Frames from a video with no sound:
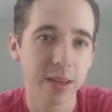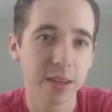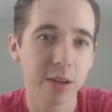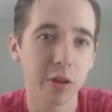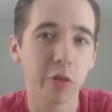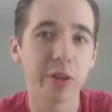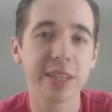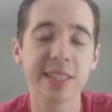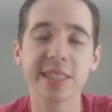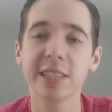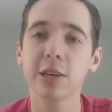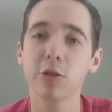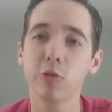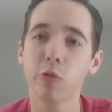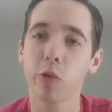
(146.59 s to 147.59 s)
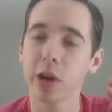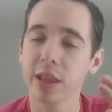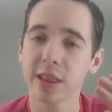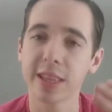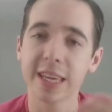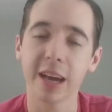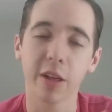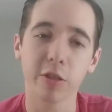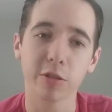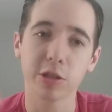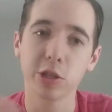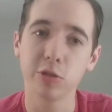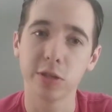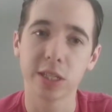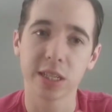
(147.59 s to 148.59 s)
You know, they still want the other
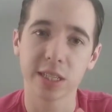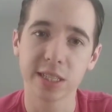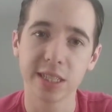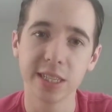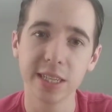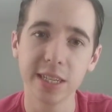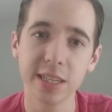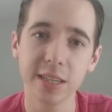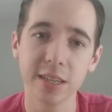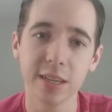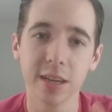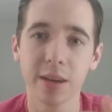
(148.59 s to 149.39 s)
to succeed,